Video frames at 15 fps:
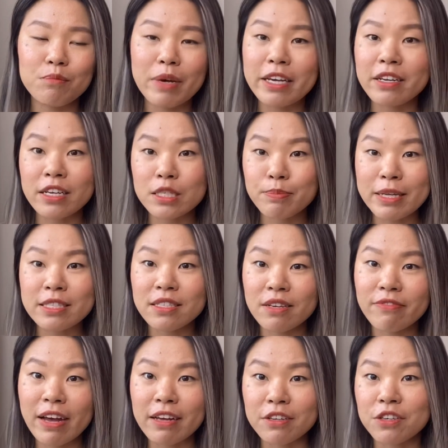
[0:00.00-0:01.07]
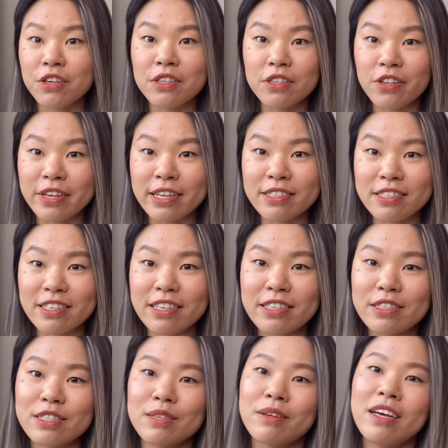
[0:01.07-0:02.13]
inexpensive and good looking
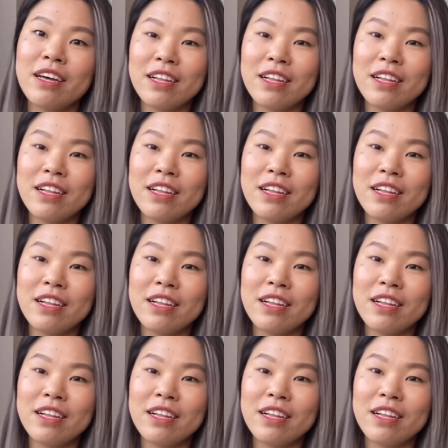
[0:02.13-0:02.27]
jeans.